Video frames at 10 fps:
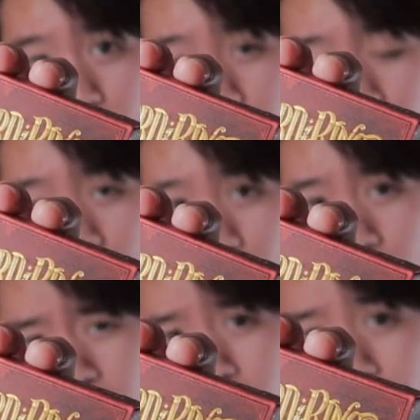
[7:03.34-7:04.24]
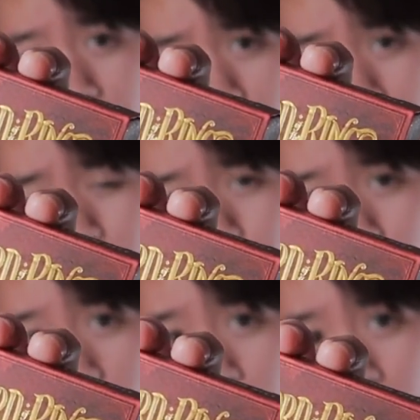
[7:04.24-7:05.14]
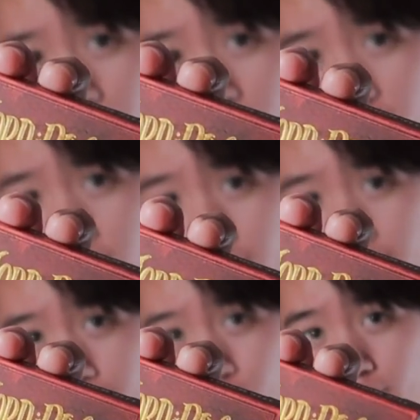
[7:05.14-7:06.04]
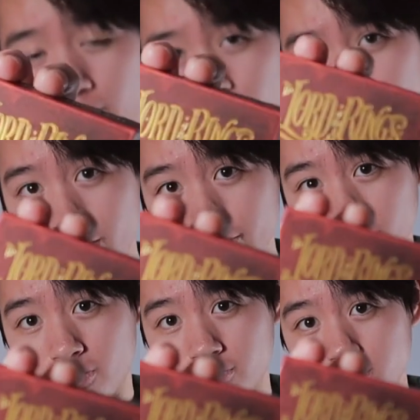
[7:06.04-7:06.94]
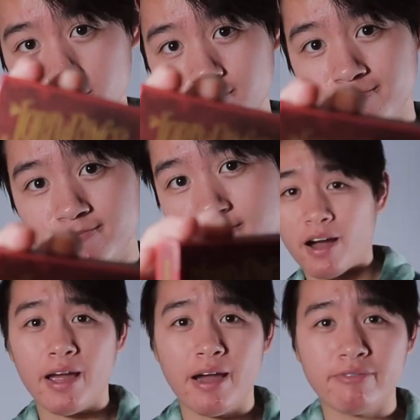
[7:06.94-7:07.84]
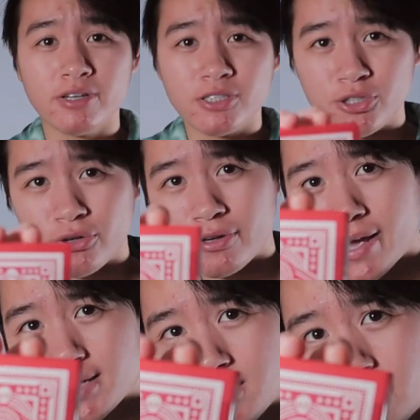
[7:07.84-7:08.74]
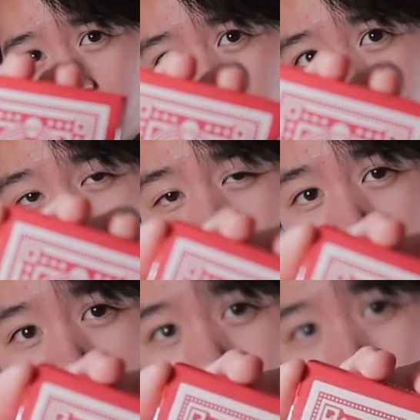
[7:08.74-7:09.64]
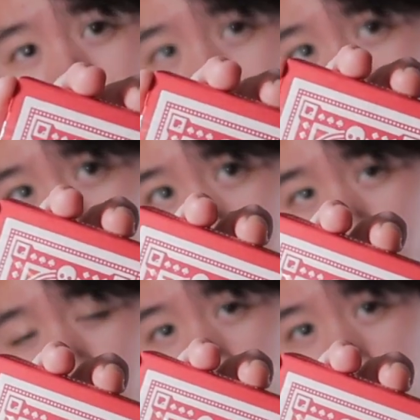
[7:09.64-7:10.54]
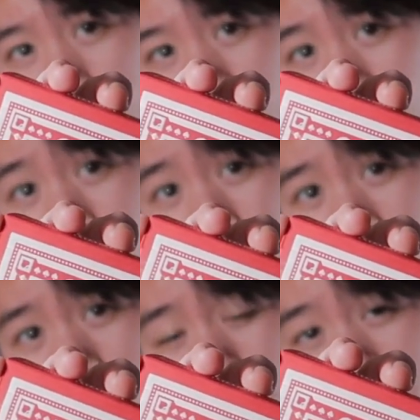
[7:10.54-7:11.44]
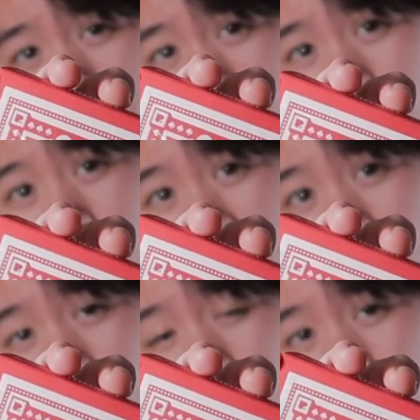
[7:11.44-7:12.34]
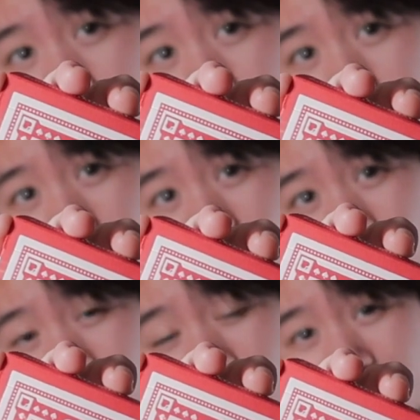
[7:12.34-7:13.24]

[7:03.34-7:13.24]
of the Ring cards by King's Wild Project. These are about $12. I have two decks of red wheels that I bought from Amazon, pretty sure for $12